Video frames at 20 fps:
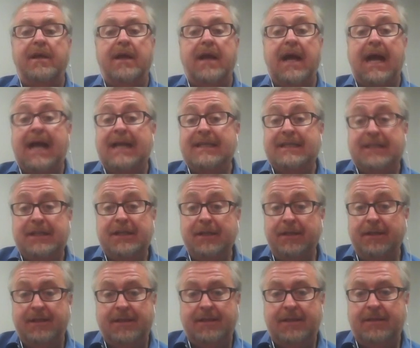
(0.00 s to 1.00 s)

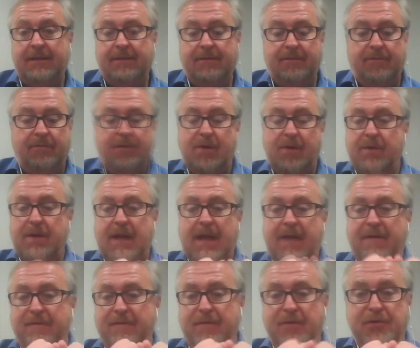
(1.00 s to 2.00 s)
ideally, we would
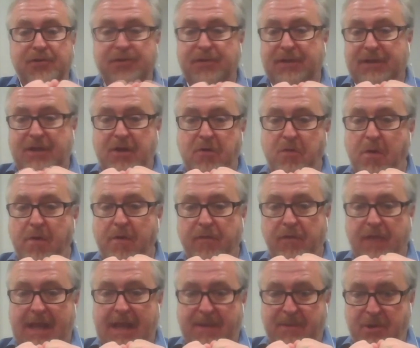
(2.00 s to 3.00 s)
have virtually no
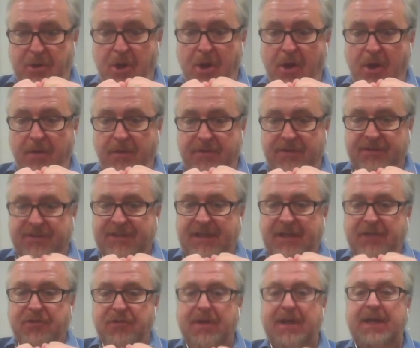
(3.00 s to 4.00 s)
overlap at all. The
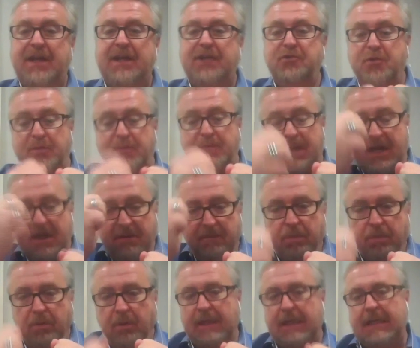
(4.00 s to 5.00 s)
sector edge would be
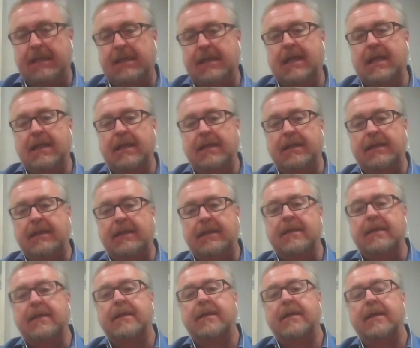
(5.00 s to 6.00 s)
completely clean,
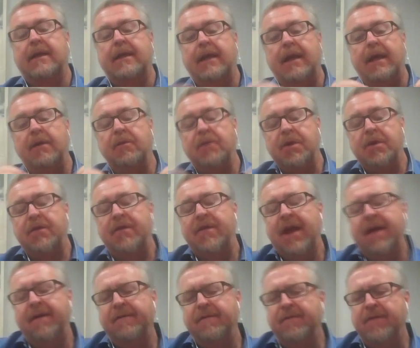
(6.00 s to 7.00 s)
and we would
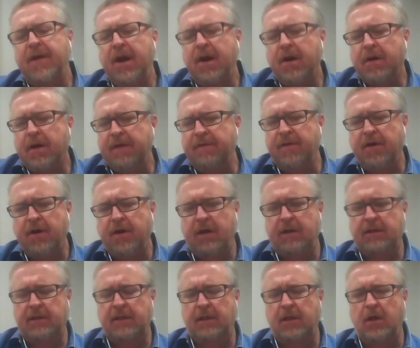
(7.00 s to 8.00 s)
have very, very
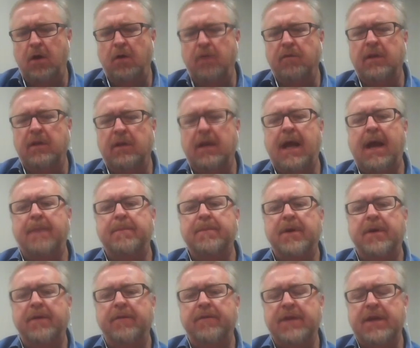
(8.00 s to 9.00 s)
little overlap
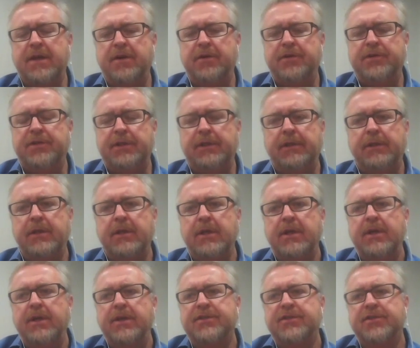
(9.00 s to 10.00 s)
of energy.
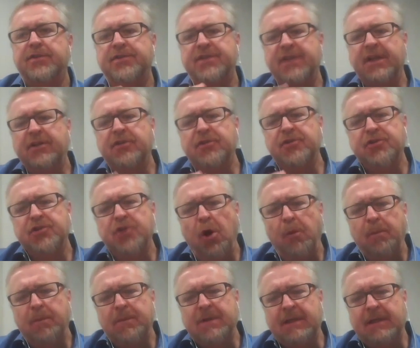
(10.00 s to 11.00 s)
So sector
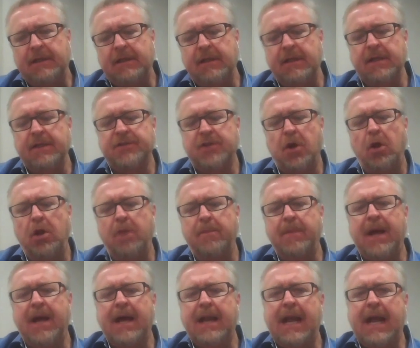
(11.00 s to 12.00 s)
sculpting is all
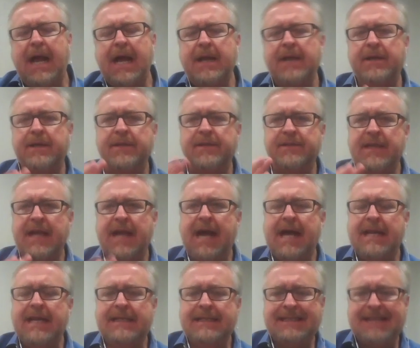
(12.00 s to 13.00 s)
about how to
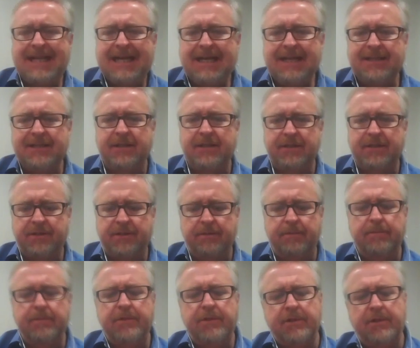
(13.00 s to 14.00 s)
design antenna
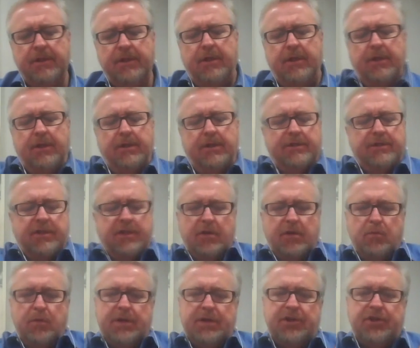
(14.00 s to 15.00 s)
systems so
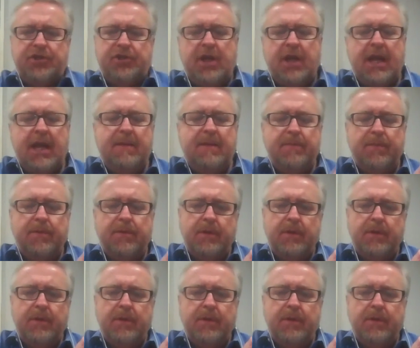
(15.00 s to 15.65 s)
that we shape